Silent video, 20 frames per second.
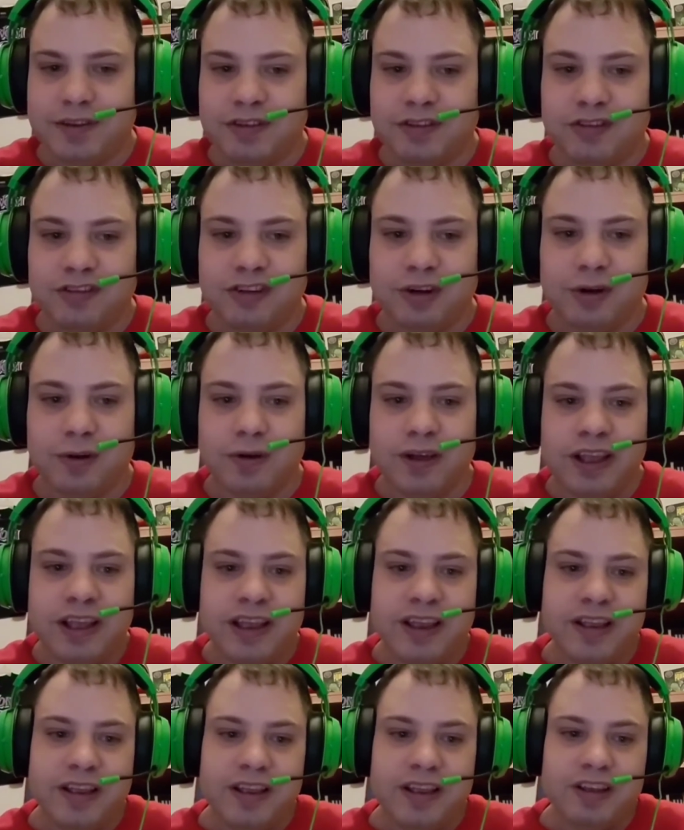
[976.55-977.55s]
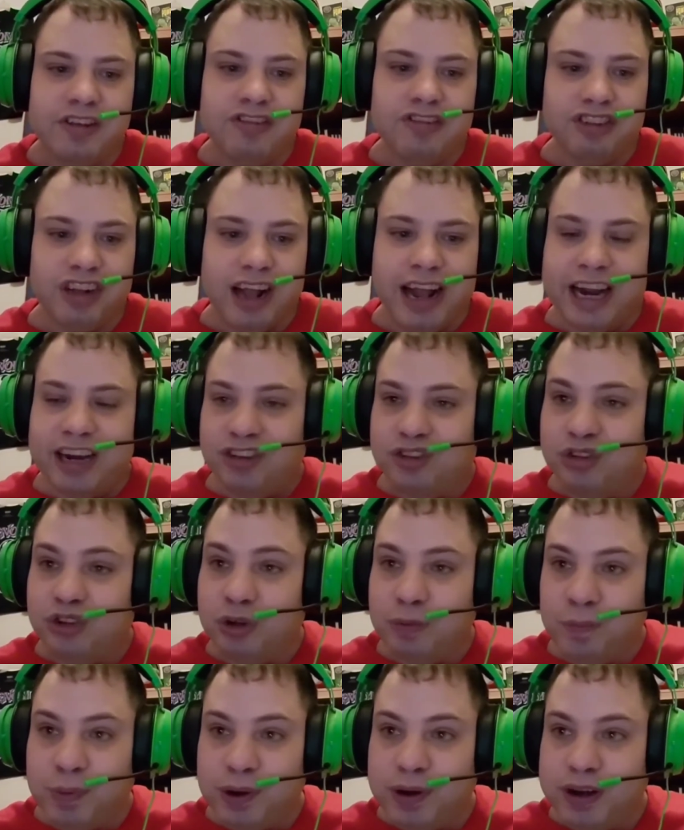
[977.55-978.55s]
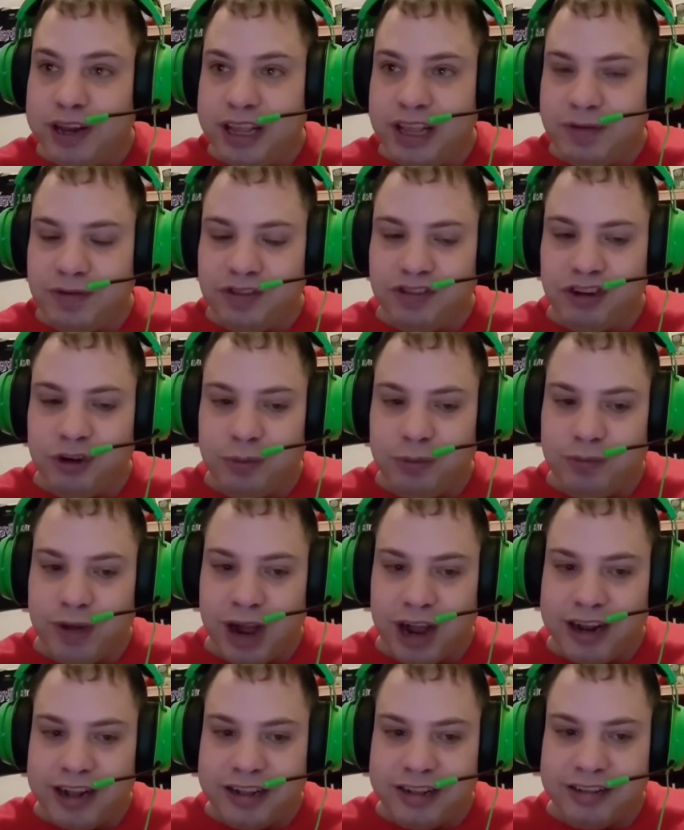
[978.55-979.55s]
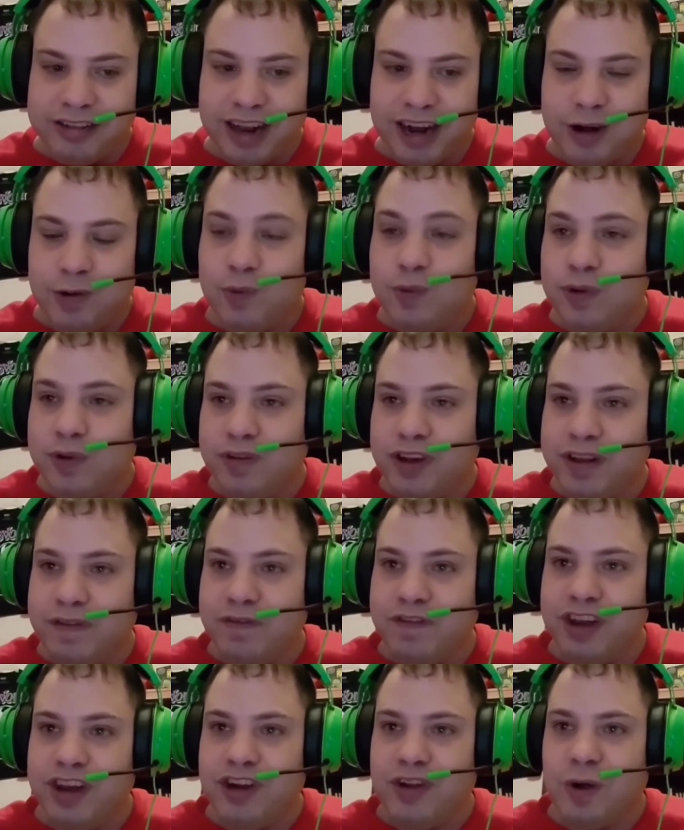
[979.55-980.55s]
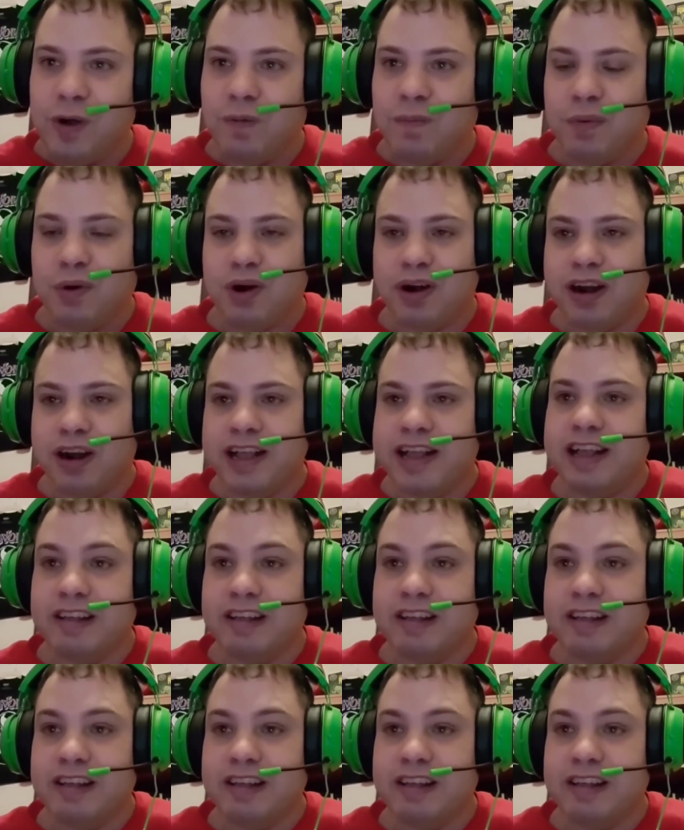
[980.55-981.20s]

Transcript: So I do believe Drew McIntyre would defeat Goldberg,